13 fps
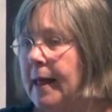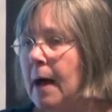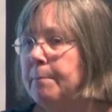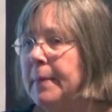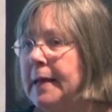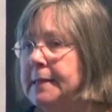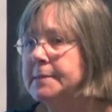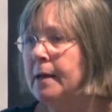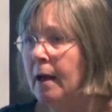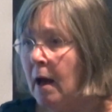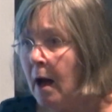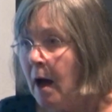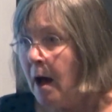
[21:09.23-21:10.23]
That means
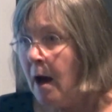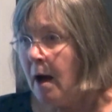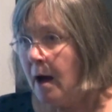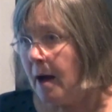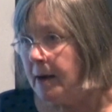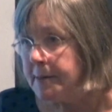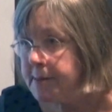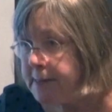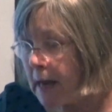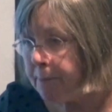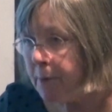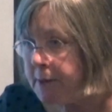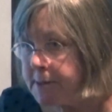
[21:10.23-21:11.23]
a
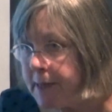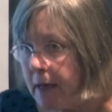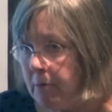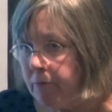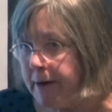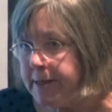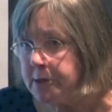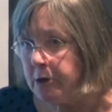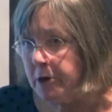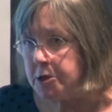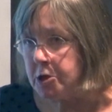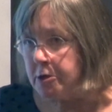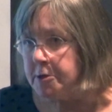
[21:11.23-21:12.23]
separate set of
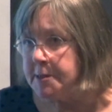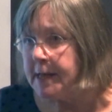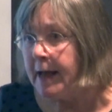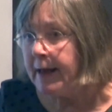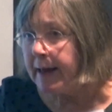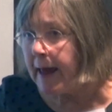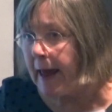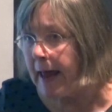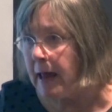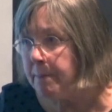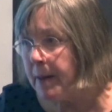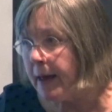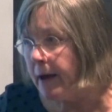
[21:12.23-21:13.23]
researchers
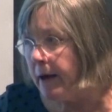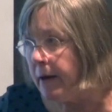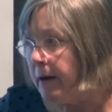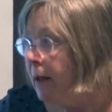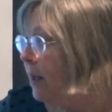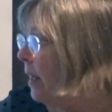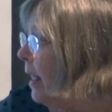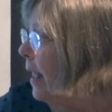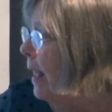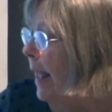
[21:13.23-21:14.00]
came in